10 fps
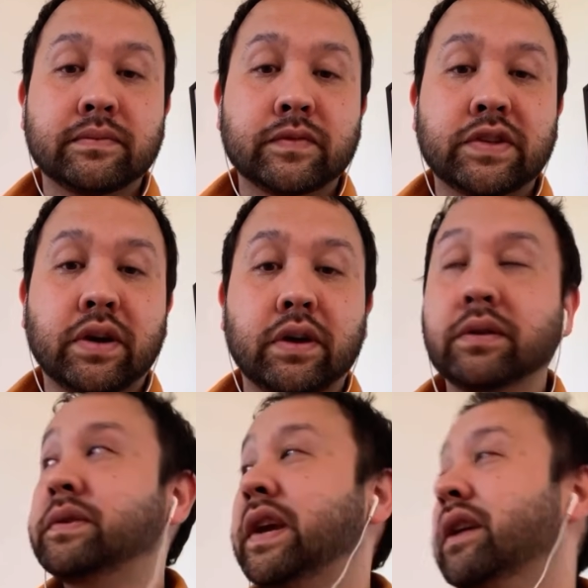So
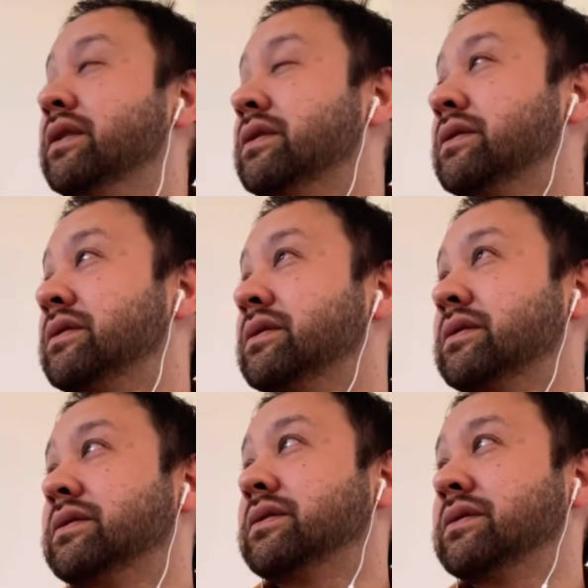yeah,
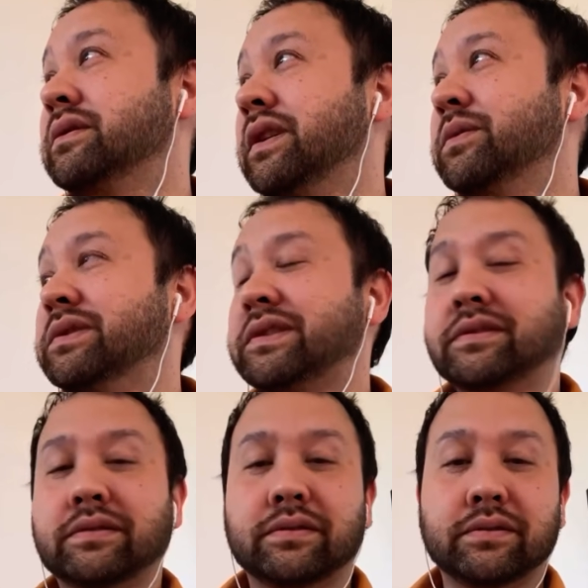it was
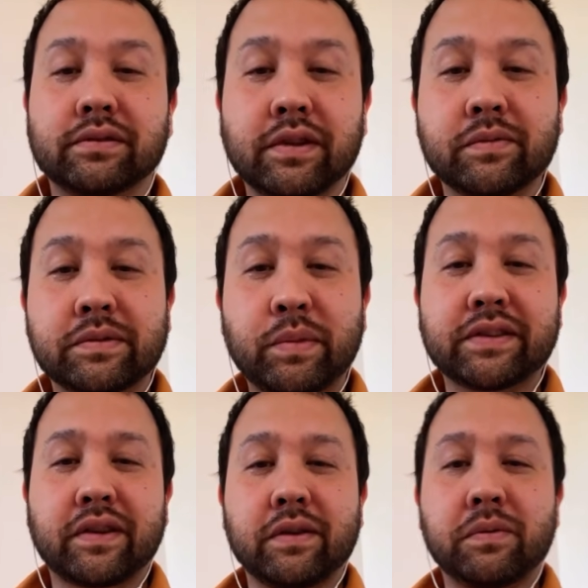
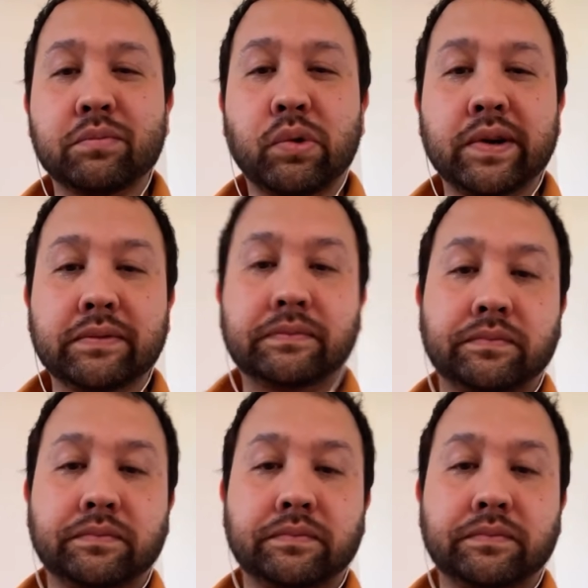Mexico at one point.